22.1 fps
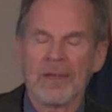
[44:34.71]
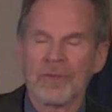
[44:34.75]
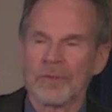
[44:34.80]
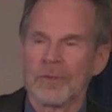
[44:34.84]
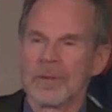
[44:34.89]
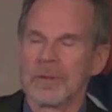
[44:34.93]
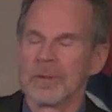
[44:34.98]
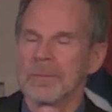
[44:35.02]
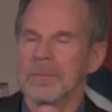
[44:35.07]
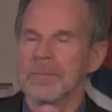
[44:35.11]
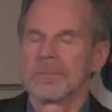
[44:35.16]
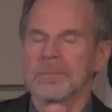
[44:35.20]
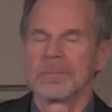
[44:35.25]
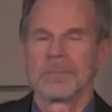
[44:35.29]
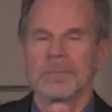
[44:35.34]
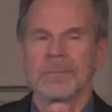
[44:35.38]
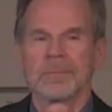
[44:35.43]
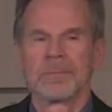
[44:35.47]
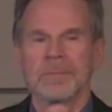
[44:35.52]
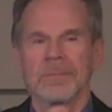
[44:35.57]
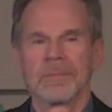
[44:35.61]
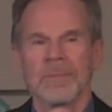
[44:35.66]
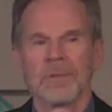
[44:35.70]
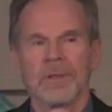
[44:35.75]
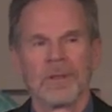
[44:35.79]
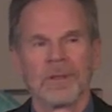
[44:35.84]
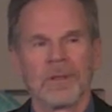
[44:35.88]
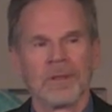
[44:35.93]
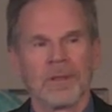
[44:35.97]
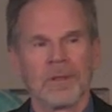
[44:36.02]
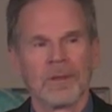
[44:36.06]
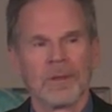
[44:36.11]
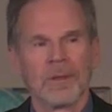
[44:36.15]
you,
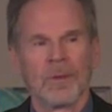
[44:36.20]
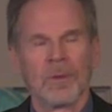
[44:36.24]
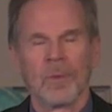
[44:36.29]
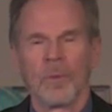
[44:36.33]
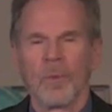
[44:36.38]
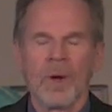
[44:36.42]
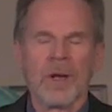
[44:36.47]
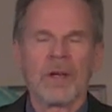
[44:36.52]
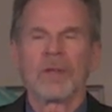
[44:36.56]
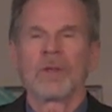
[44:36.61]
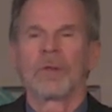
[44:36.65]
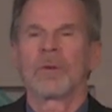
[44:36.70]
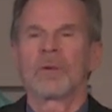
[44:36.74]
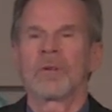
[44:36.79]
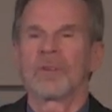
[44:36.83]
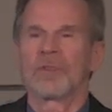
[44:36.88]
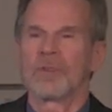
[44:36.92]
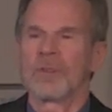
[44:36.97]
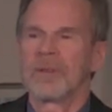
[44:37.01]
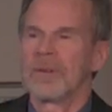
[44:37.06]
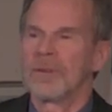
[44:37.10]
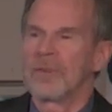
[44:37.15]
why are you a Christian?